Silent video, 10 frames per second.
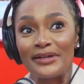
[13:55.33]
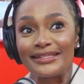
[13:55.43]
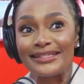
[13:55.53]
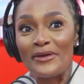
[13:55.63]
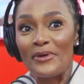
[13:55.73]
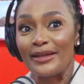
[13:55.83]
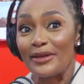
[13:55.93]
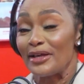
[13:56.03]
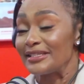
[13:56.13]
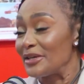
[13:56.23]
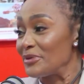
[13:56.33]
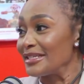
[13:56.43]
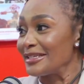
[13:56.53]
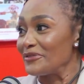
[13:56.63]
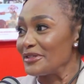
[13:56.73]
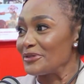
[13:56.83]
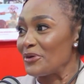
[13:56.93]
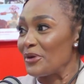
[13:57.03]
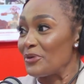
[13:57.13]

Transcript: and saying, well, last year was a different story.